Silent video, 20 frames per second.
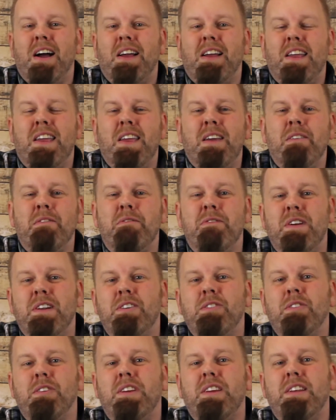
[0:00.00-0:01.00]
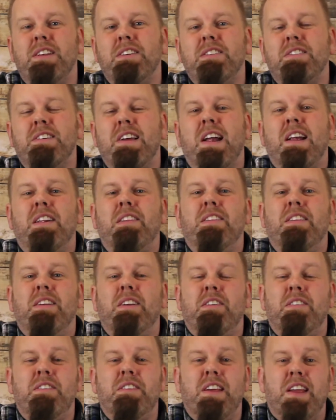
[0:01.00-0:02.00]
He eventually
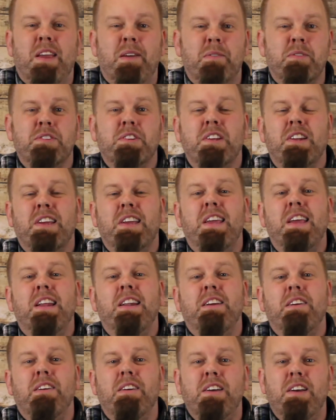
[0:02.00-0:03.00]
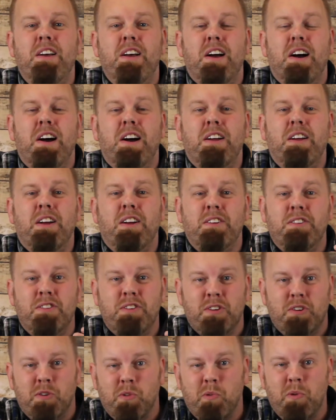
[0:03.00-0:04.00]
decided that he was going to get a
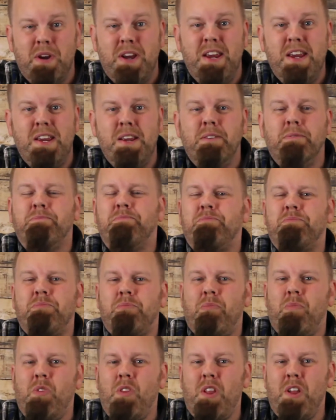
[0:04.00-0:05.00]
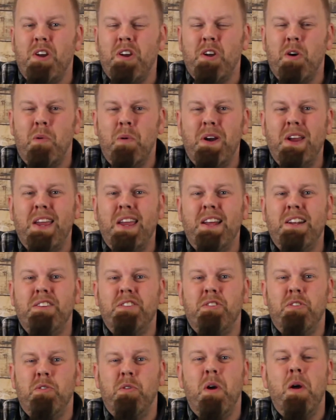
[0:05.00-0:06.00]
degree going
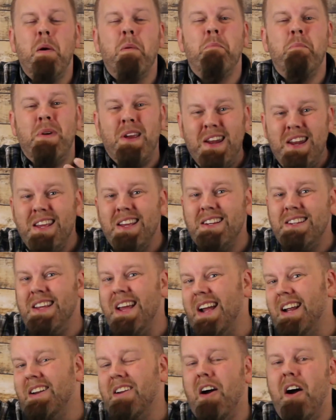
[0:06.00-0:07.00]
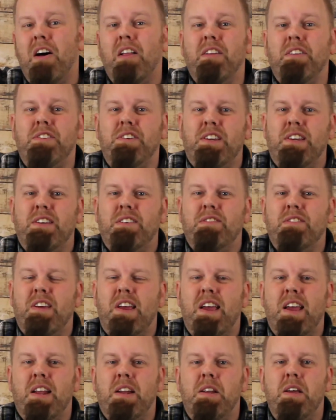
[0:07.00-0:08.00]
into media technologies,
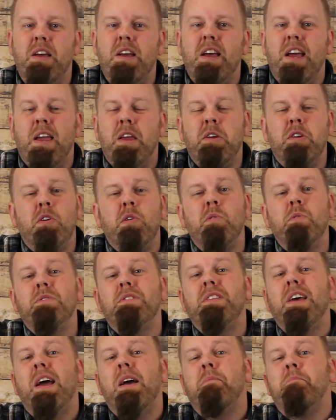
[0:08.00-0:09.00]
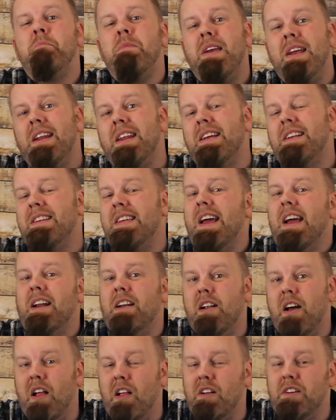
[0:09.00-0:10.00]
and he used that media
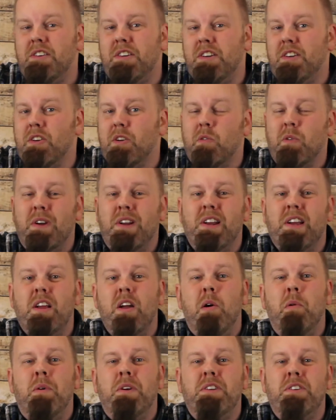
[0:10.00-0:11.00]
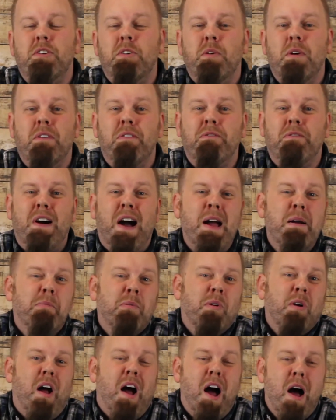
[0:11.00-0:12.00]
technology degree to go into a
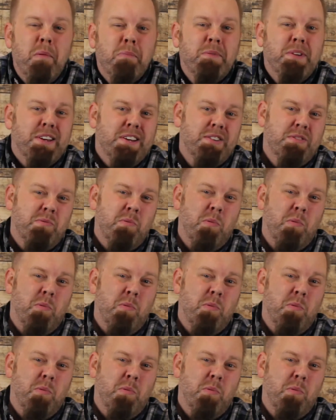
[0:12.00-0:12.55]
fiber optics